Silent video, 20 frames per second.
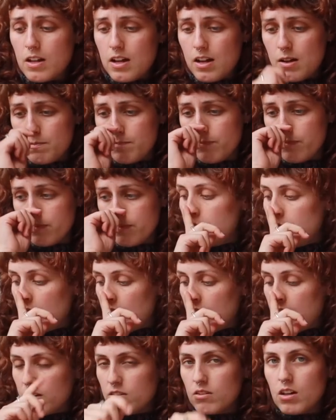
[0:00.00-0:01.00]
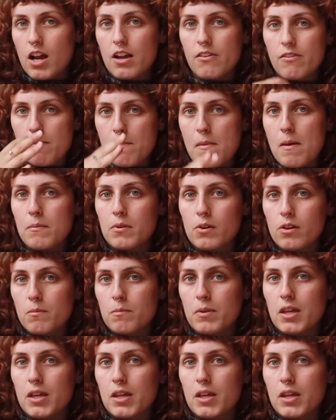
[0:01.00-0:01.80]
But I remember it